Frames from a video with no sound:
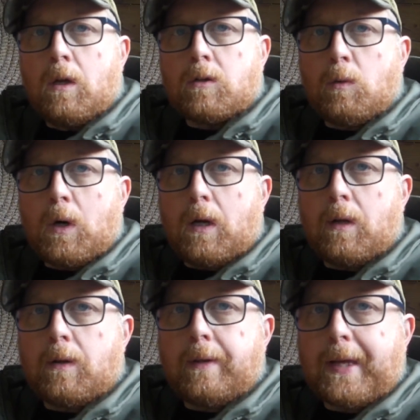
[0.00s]
So
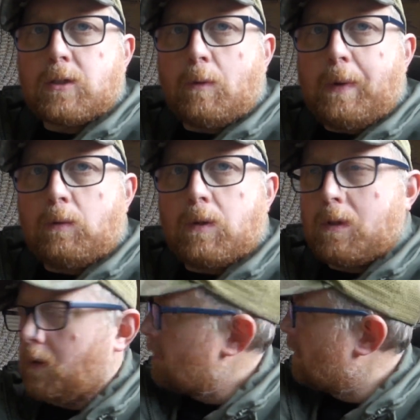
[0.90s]
next job now
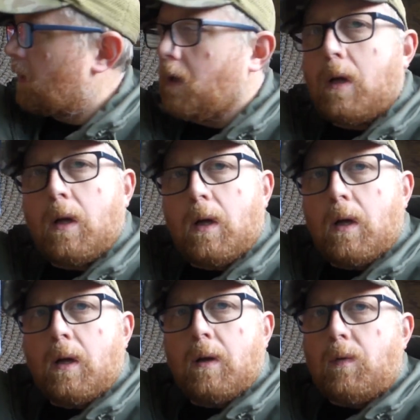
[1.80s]
is to
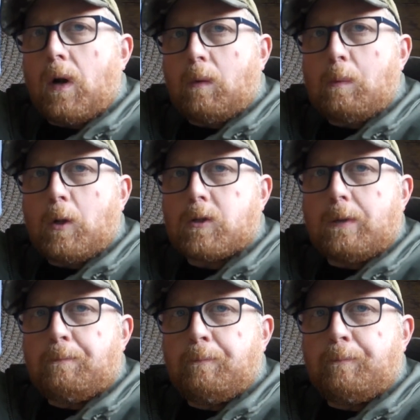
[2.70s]
fire a couple of bolts
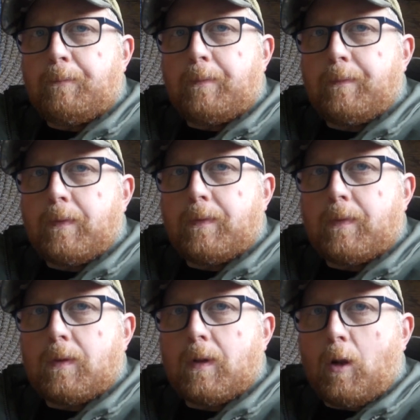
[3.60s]
at him
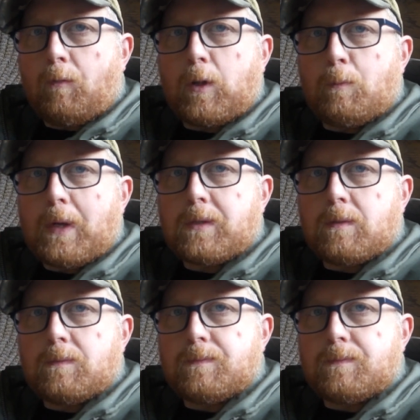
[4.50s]
and hopefully don't miss.